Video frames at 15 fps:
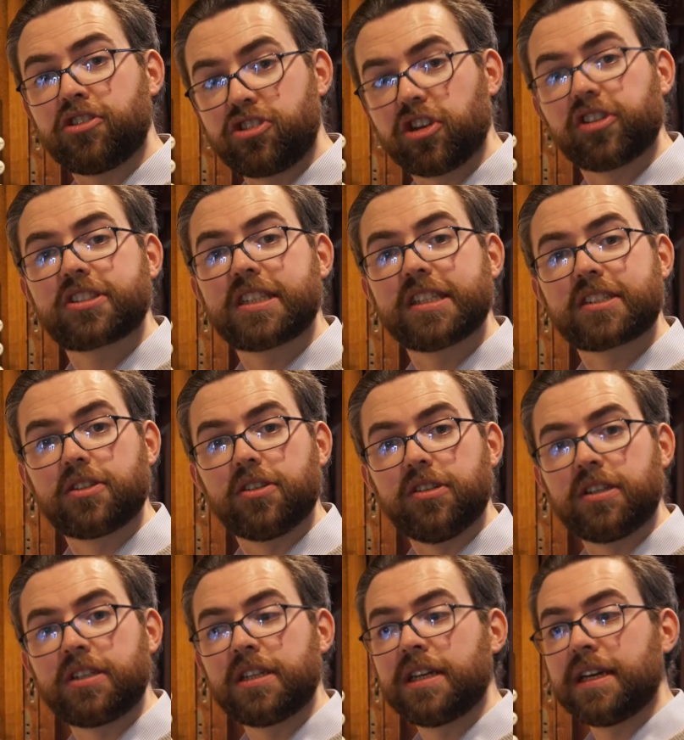just as
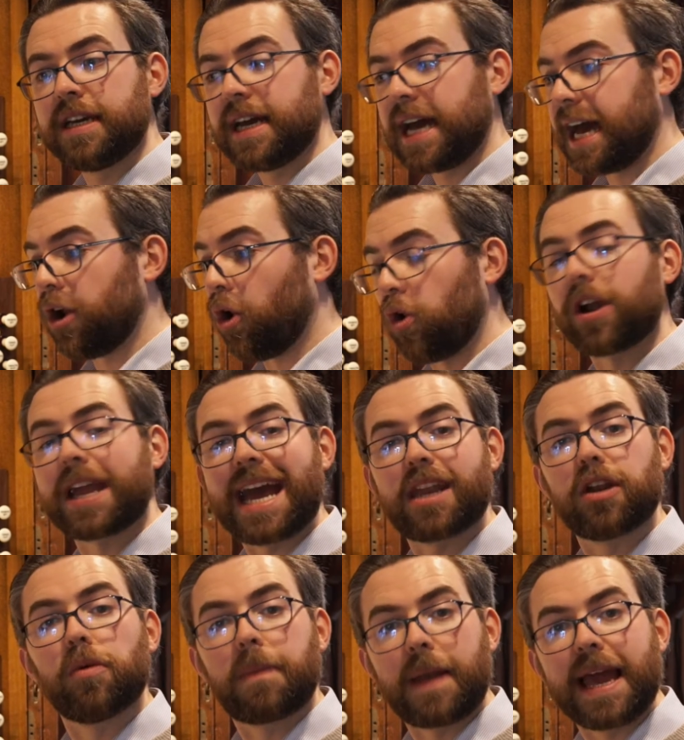good an
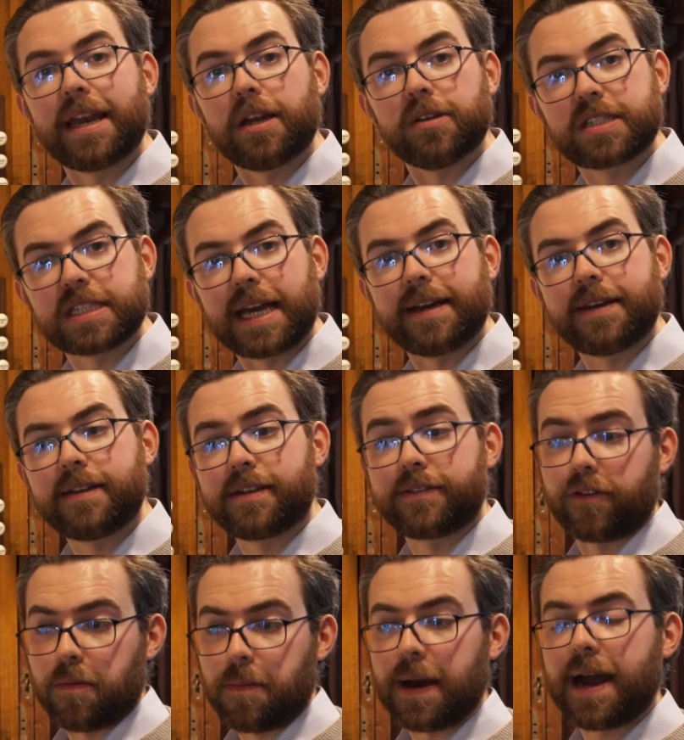organo pleno sound
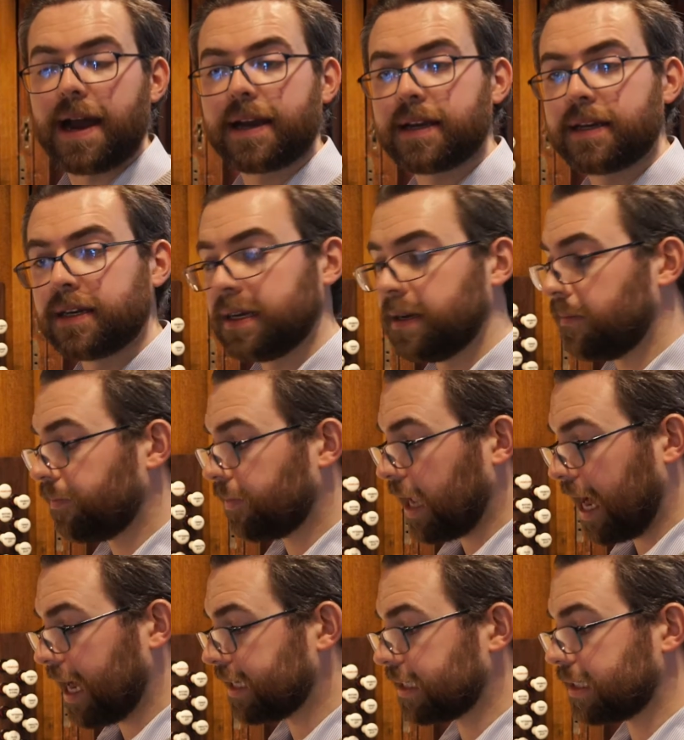for Bach
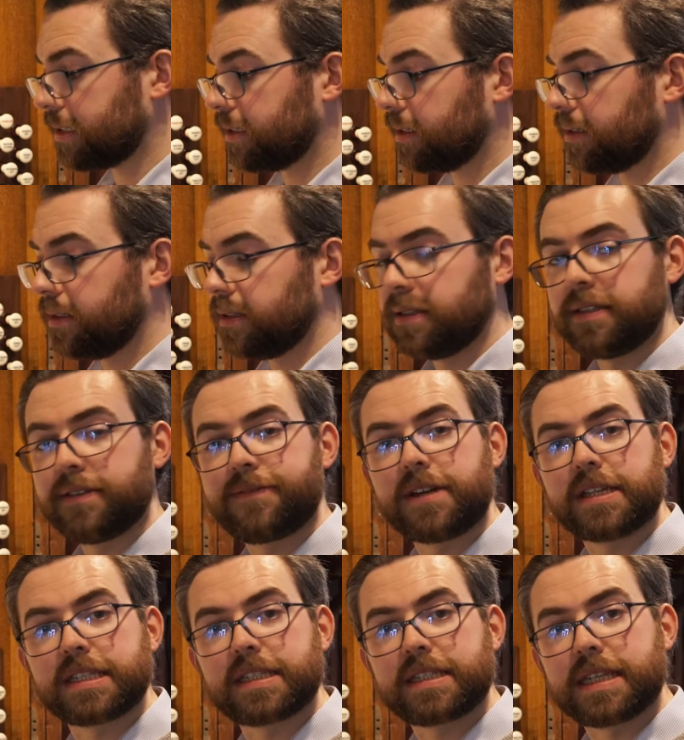as the
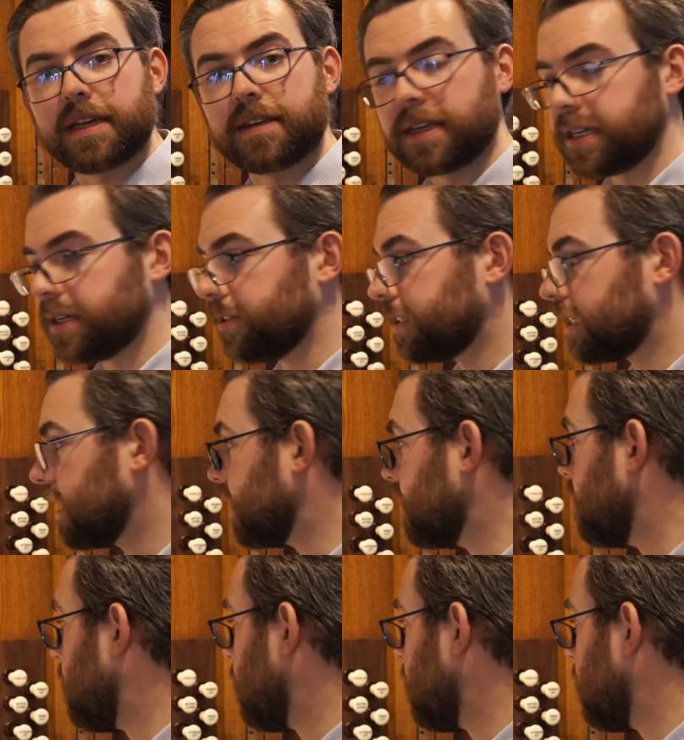first sound I used here.